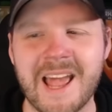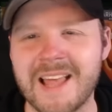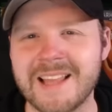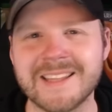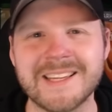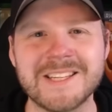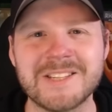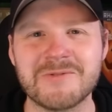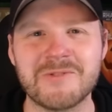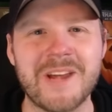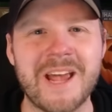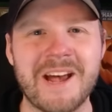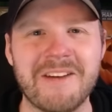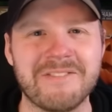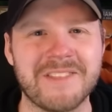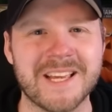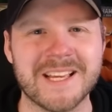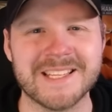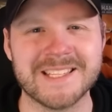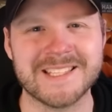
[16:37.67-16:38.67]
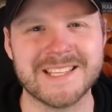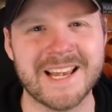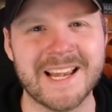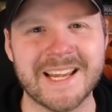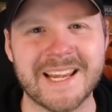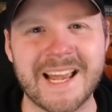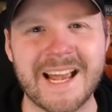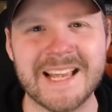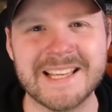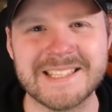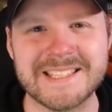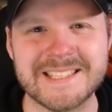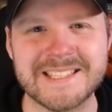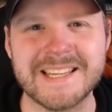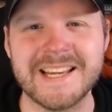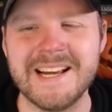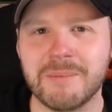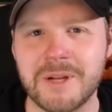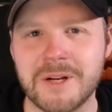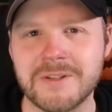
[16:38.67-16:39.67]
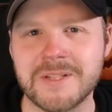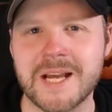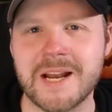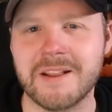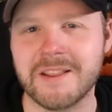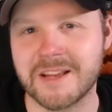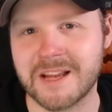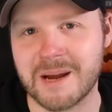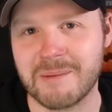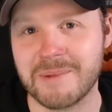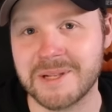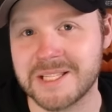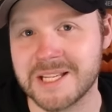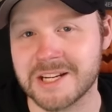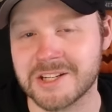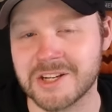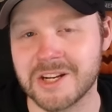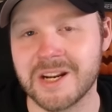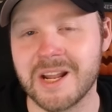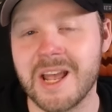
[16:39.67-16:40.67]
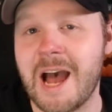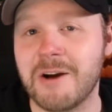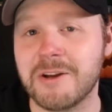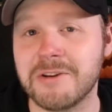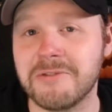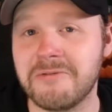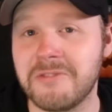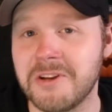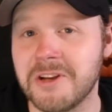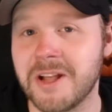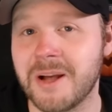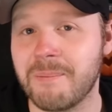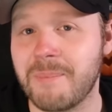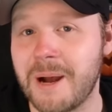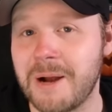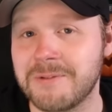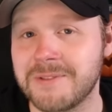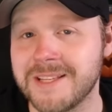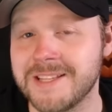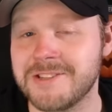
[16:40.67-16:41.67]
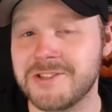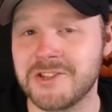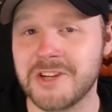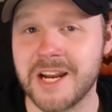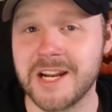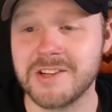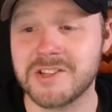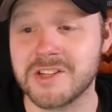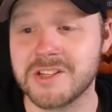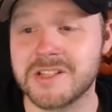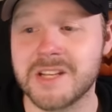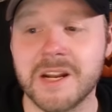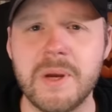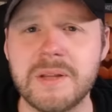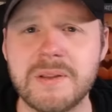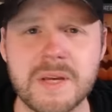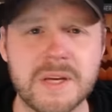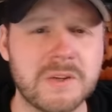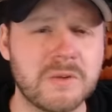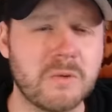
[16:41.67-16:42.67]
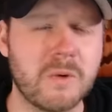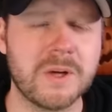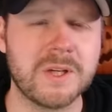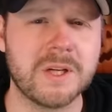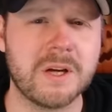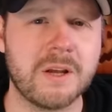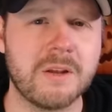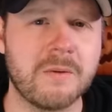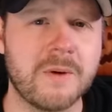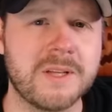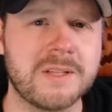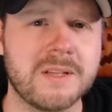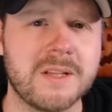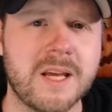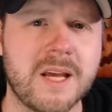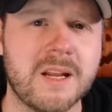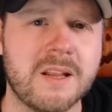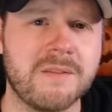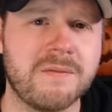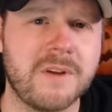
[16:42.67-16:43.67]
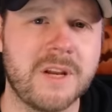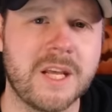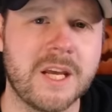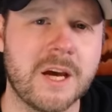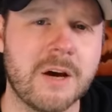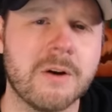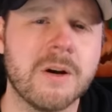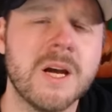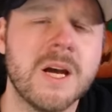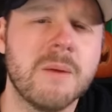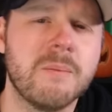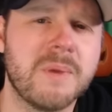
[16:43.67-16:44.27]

At least we have this, I guess. Let me know down in the comment section how you feel about these changes. Big thanks for watching all the way to the end of the video.